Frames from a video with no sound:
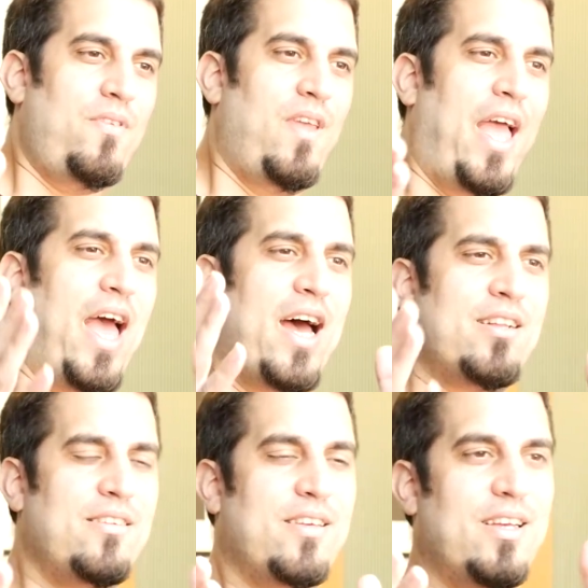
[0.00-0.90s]

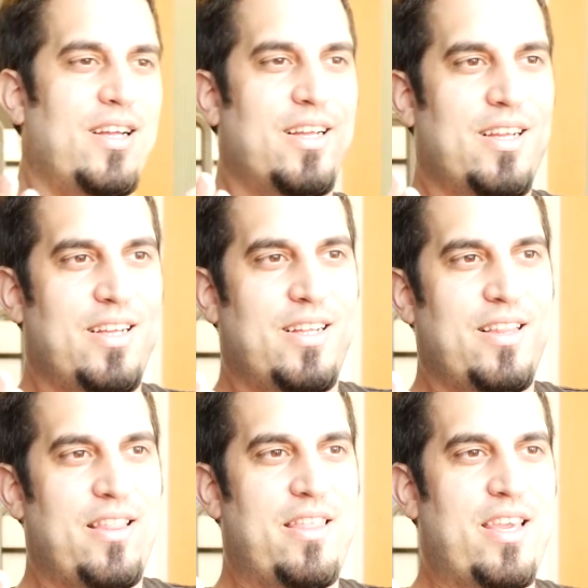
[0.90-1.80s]
and
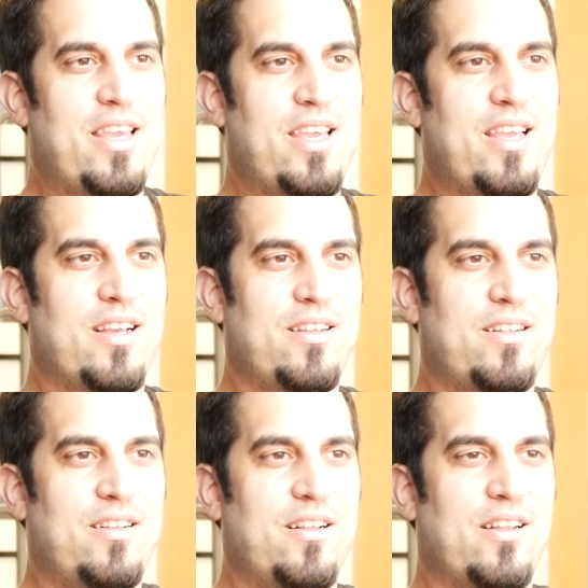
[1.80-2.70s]
the
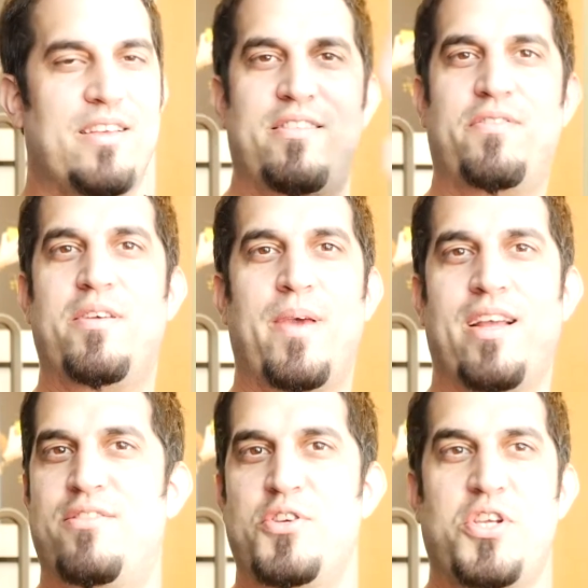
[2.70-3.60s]
list of
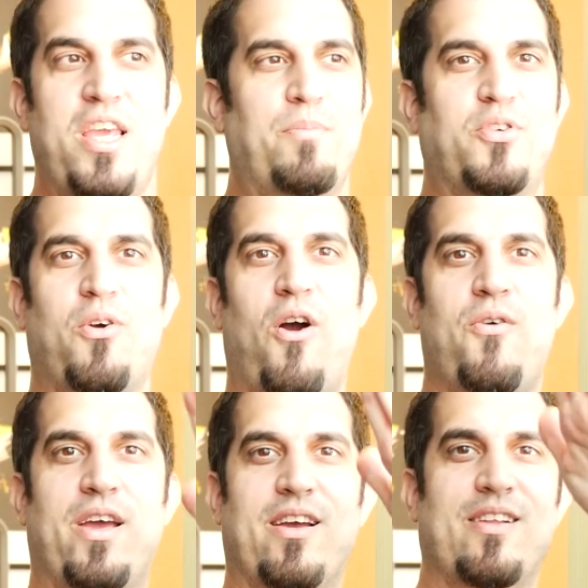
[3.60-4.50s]
demands just keeps
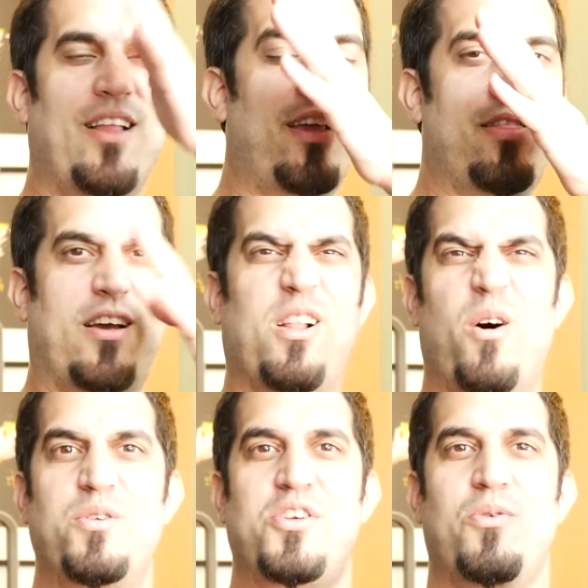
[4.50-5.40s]
growing. Like the
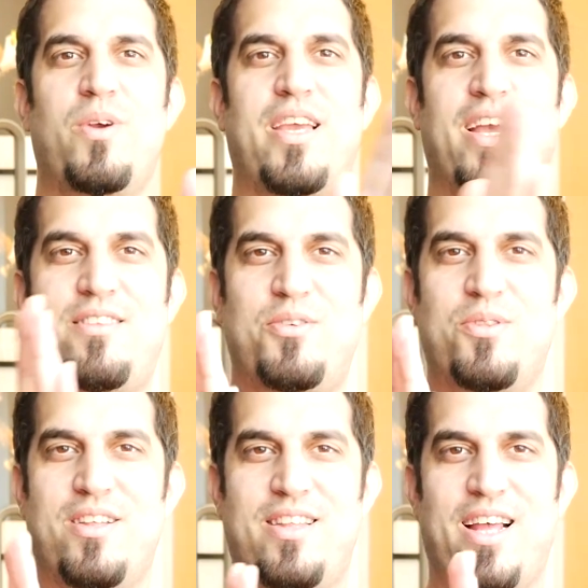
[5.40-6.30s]
closer we get to
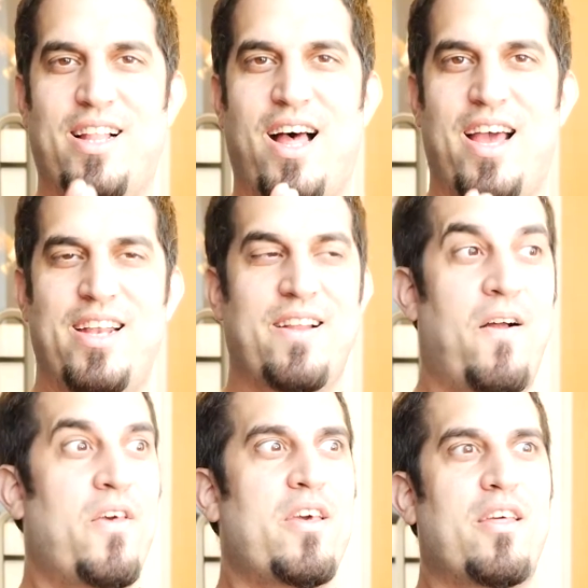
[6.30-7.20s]
the deadline,
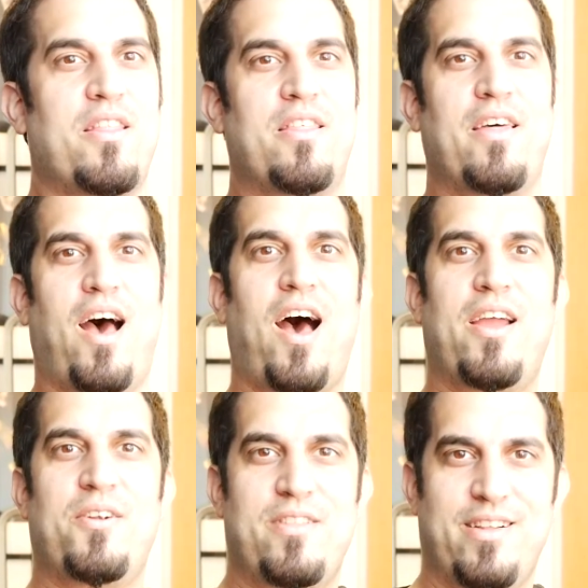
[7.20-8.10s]
the
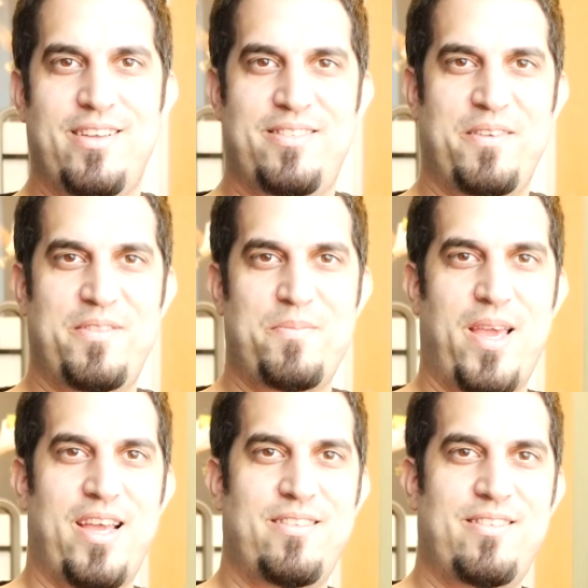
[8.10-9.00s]
higher the list of
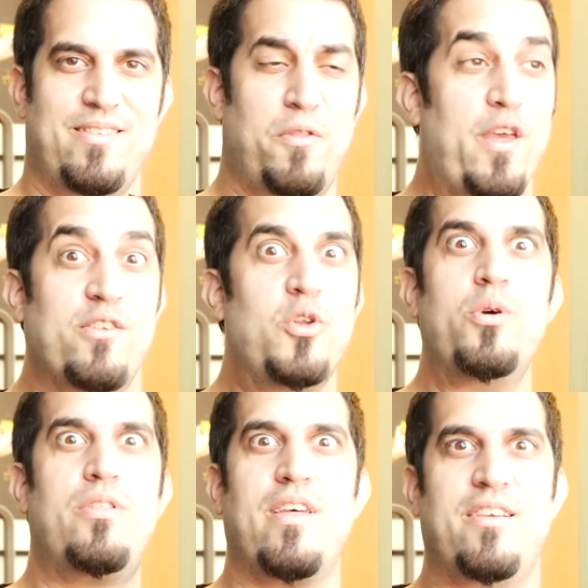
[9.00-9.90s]
demands.
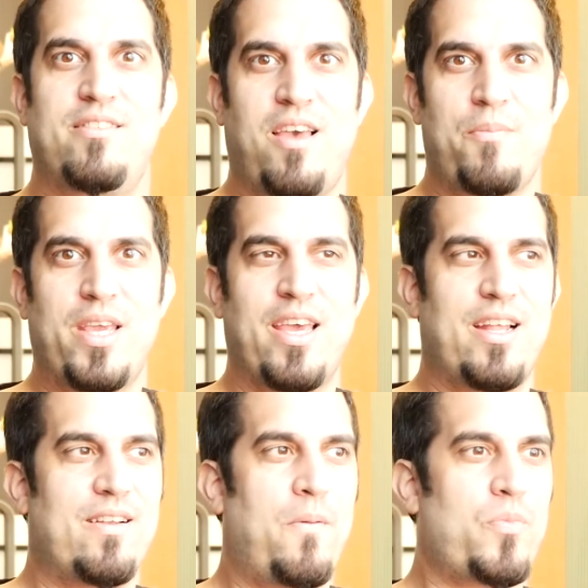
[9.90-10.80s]
New things coming
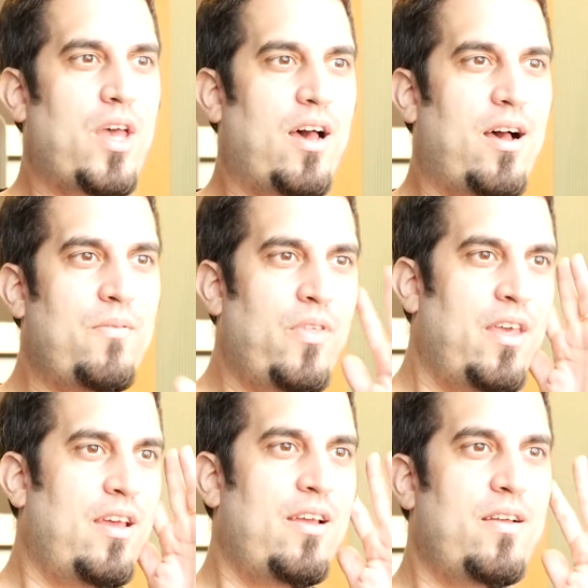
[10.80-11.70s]
in, and
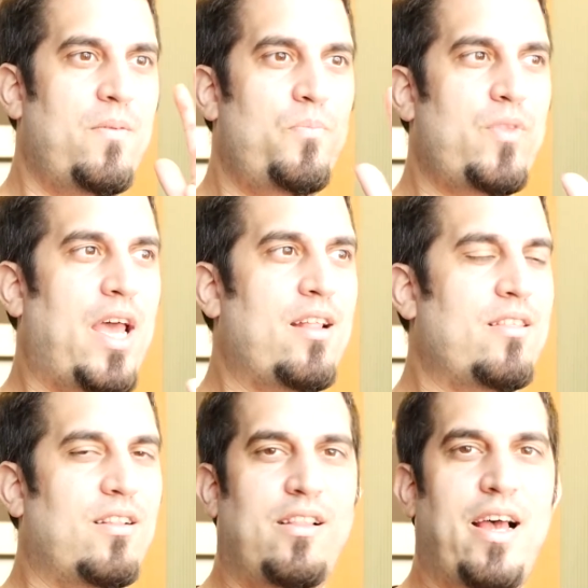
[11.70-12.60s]

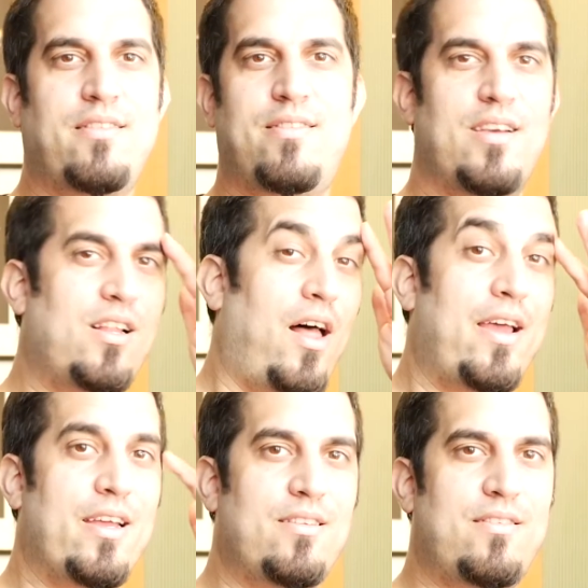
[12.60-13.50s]
the less the
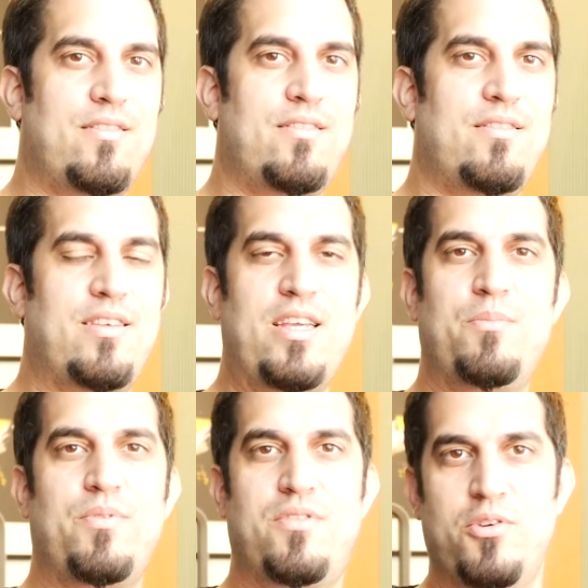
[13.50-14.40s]
client
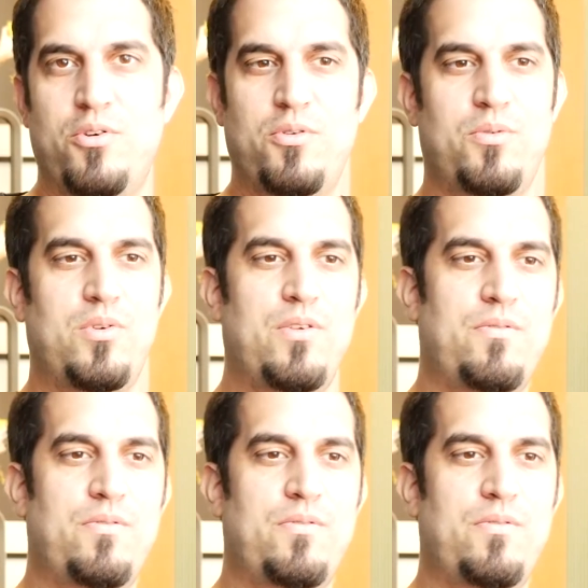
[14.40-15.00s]
seems to